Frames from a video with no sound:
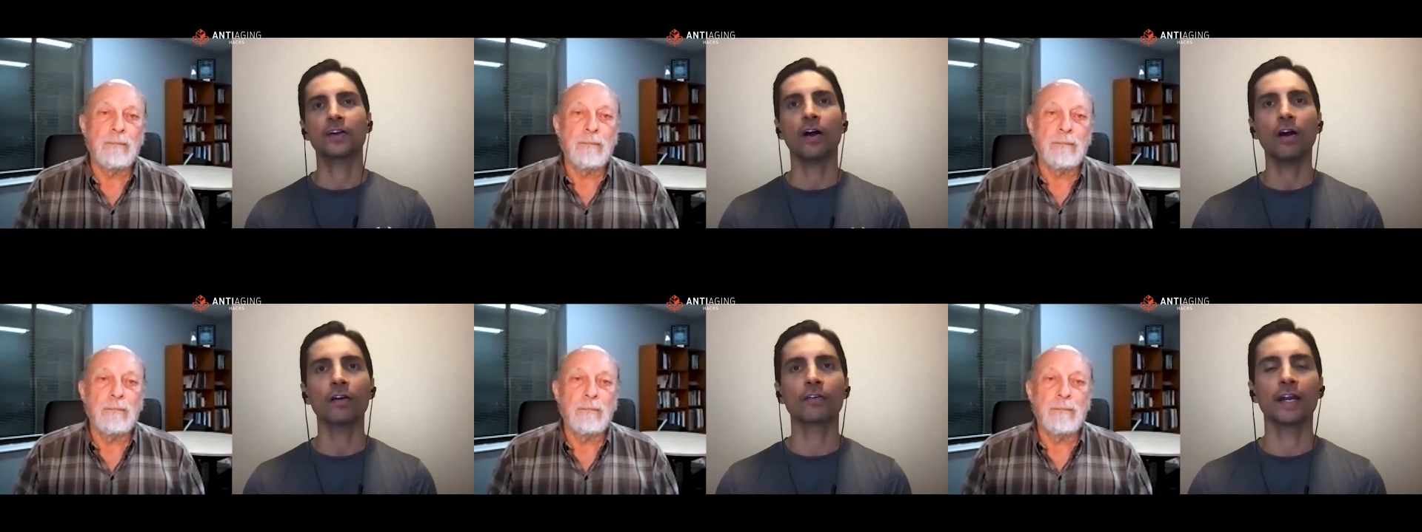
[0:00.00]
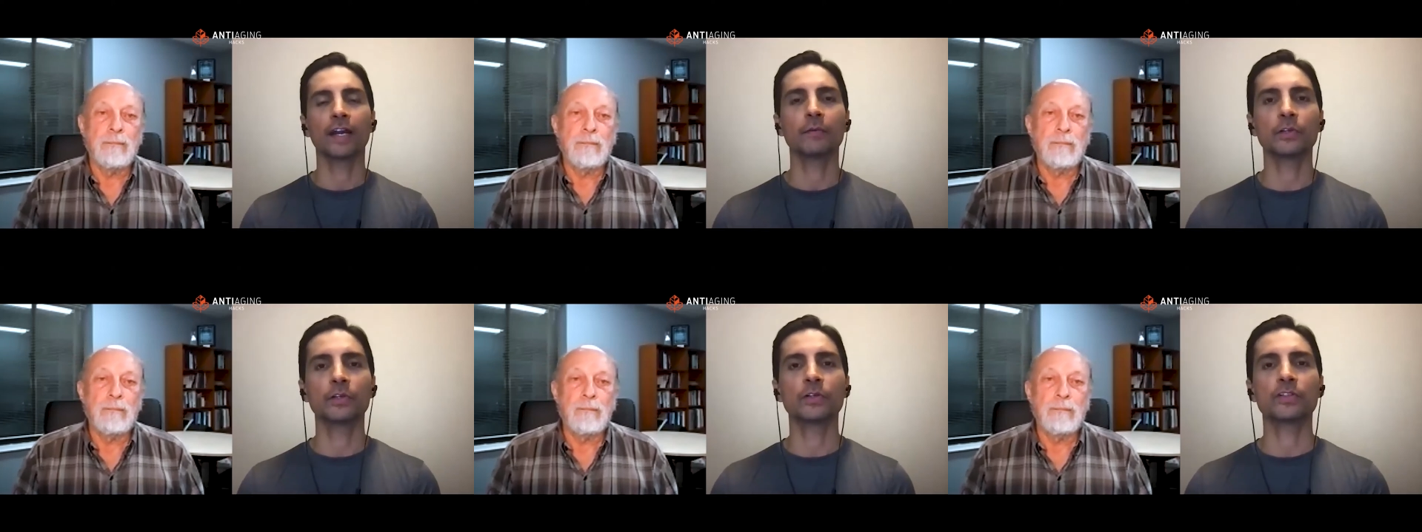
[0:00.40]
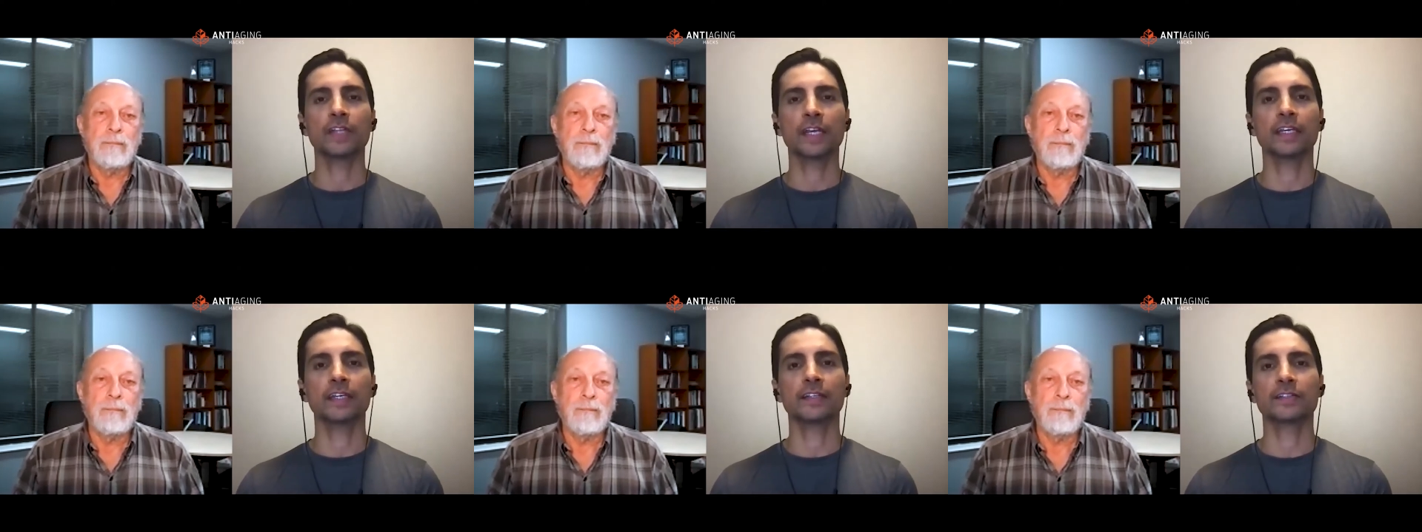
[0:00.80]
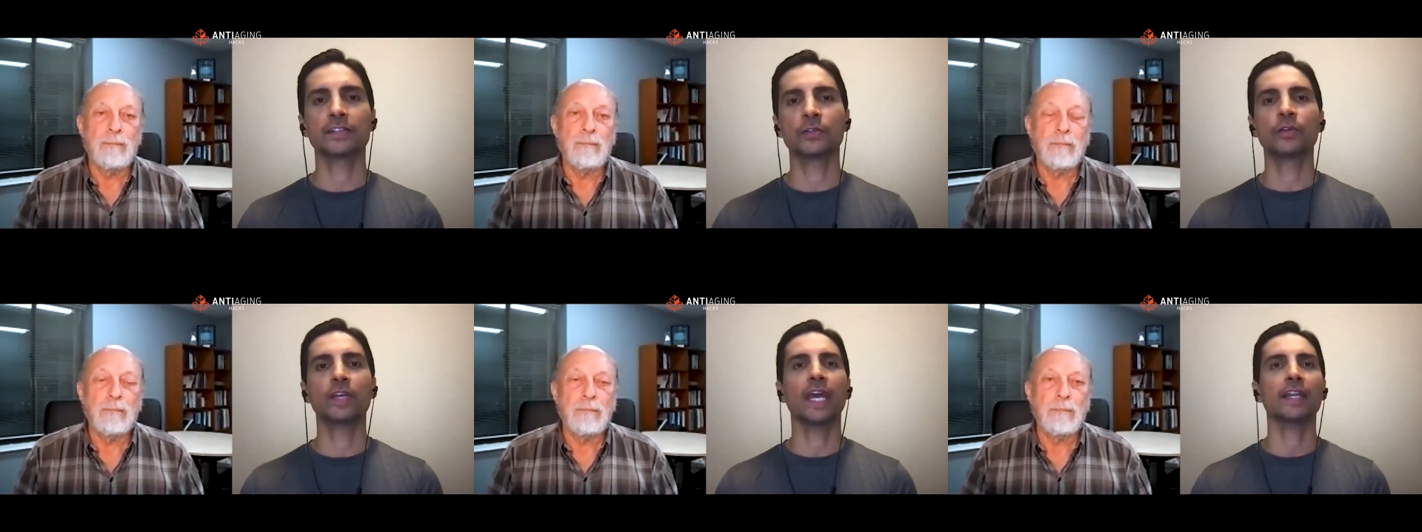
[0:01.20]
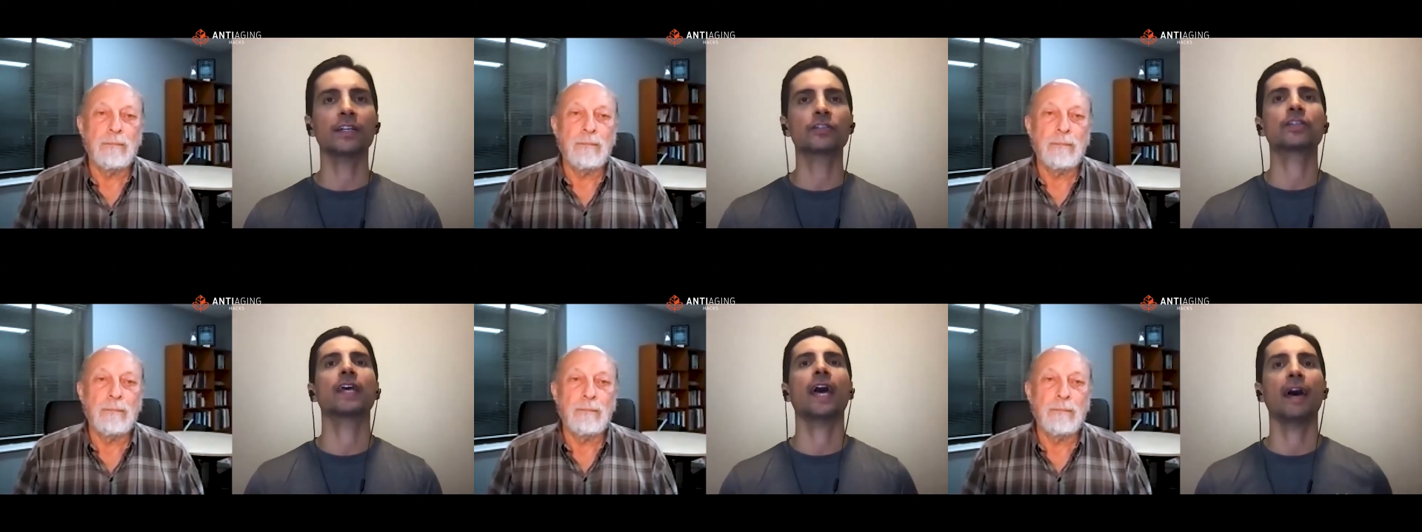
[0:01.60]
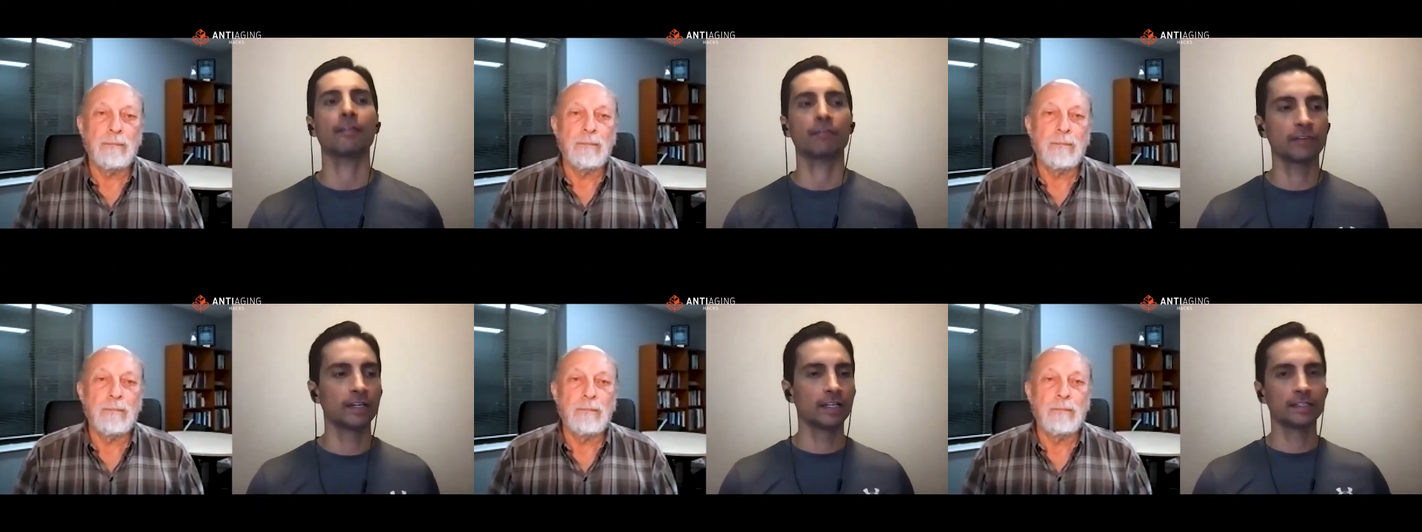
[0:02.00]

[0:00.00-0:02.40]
Speaker 1: hard, right? What you're saying is you can't have